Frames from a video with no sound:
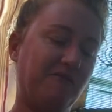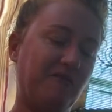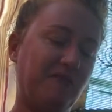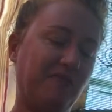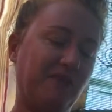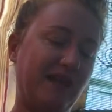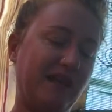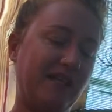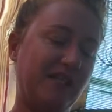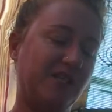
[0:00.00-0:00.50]
the
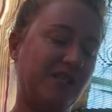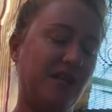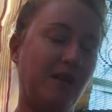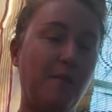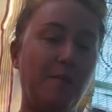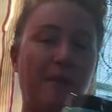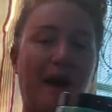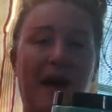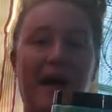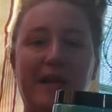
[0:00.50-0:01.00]

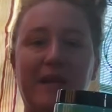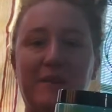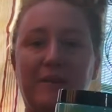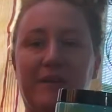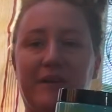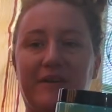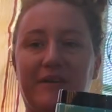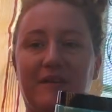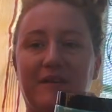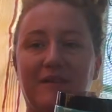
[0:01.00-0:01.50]
replenishing body
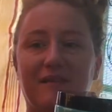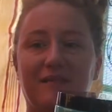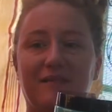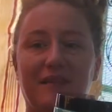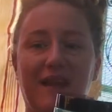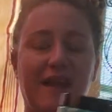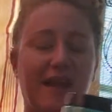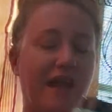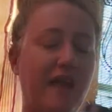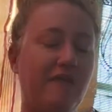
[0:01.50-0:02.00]
butter,
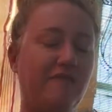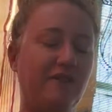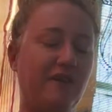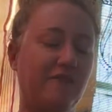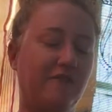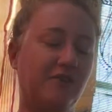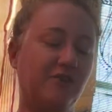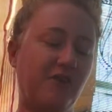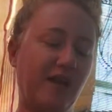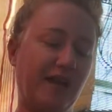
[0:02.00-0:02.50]
and I have
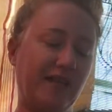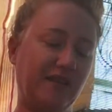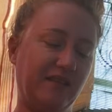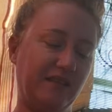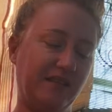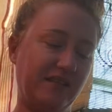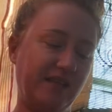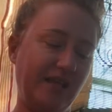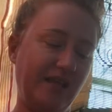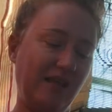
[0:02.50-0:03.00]
never tried
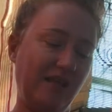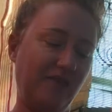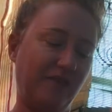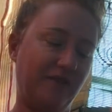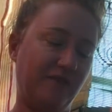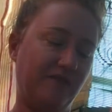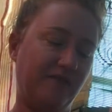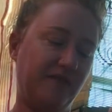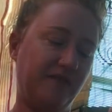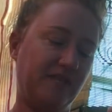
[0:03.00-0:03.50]
this
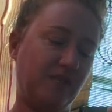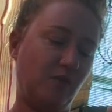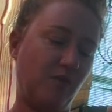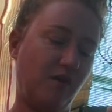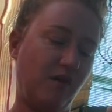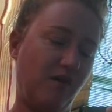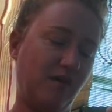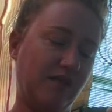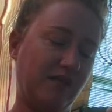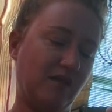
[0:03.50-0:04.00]
either, and this
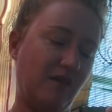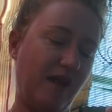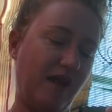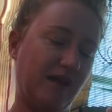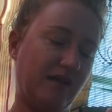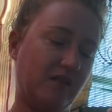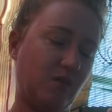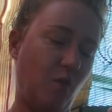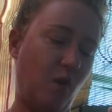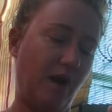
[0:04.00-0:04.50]
one also
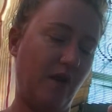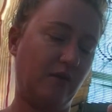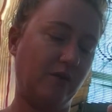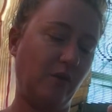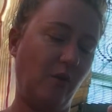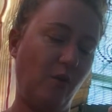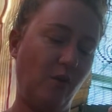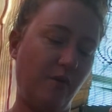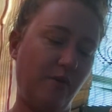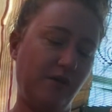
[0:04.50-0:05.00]
has wild
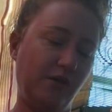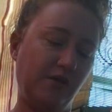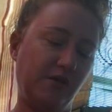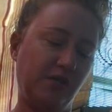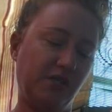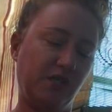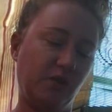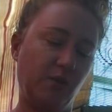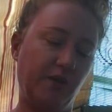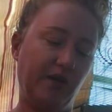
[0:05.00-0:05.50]

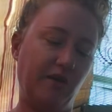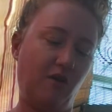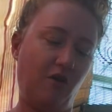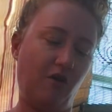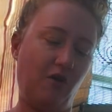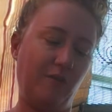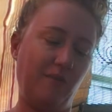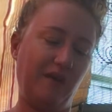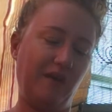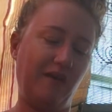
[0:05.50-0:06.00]
orange, sweet
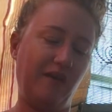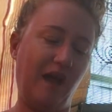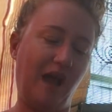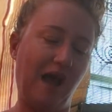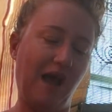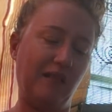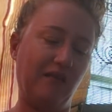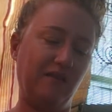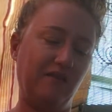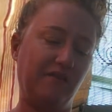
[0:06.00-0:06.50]
almond,
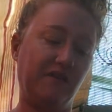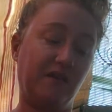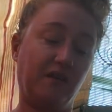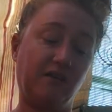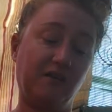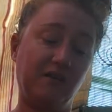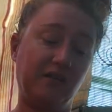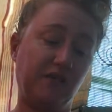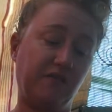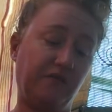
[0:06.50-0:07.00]
olive,
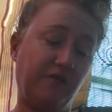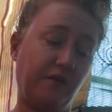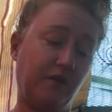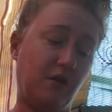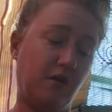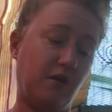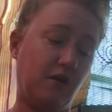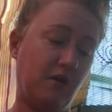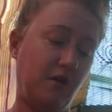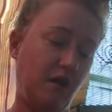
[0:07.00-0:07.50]
Douglas
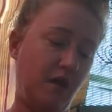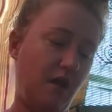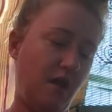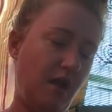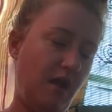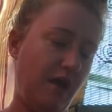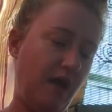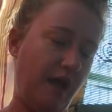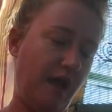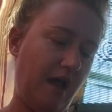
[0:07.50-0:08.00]
fir,
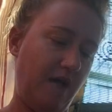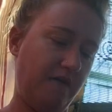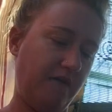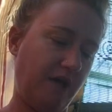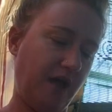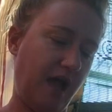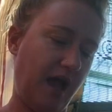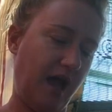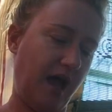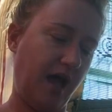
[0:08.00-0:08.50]

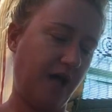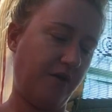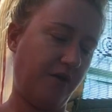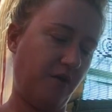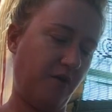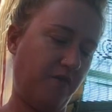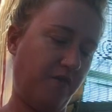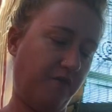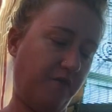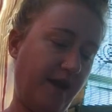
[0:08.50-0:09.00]

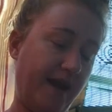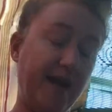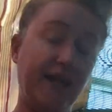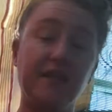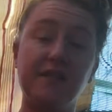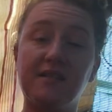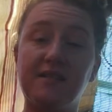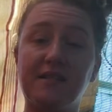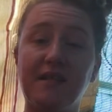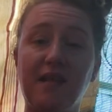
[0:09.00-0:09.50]
avocado,
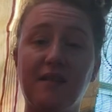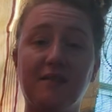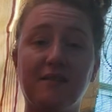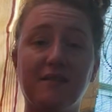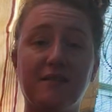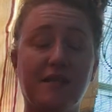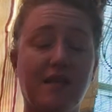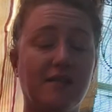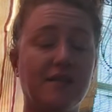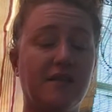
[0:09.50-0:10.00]

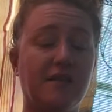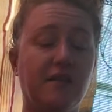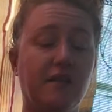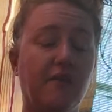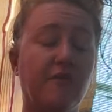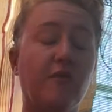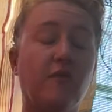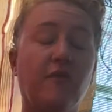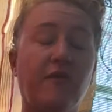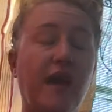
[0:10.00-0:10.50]
frankincense. That's
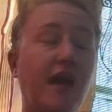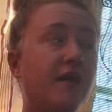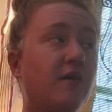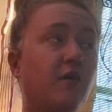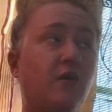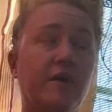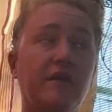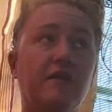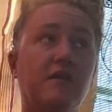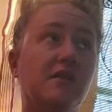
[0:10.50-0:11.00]
another, that
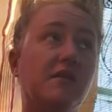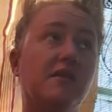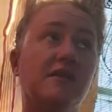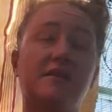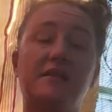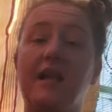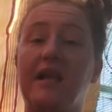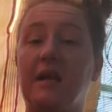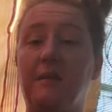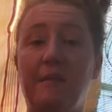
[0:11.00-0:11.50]
oil
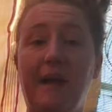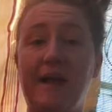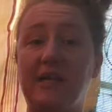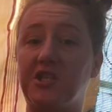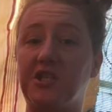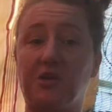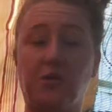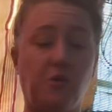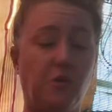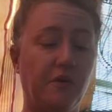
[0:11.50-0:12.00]
is like a
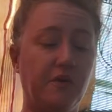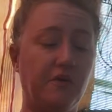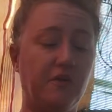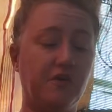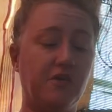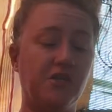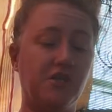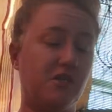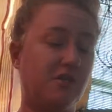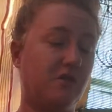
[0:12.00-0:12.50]
magic oil.
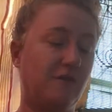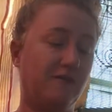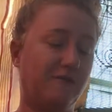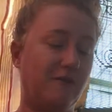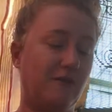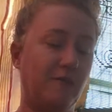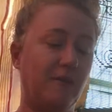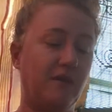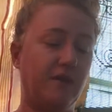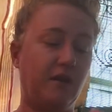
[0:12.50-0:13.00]
It's just good
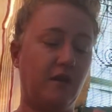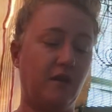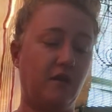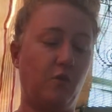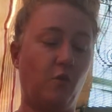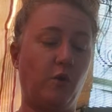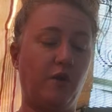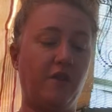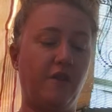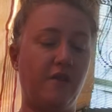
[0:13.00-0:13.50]
for a million
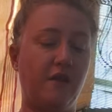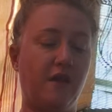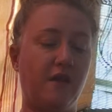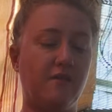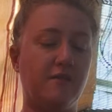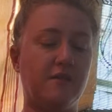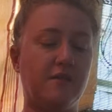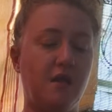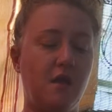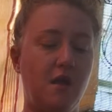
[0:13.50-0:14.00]
and one
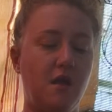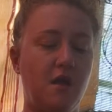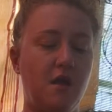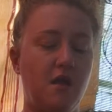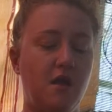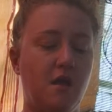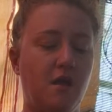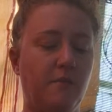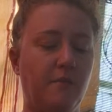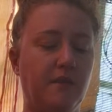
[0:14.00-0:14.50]
things.
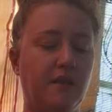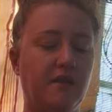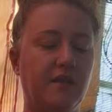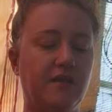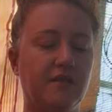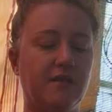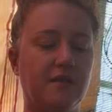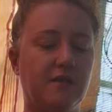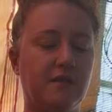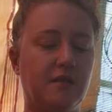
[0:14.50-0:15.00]
But
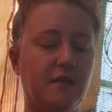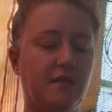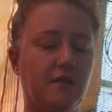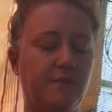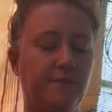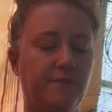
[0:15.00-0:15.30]
this,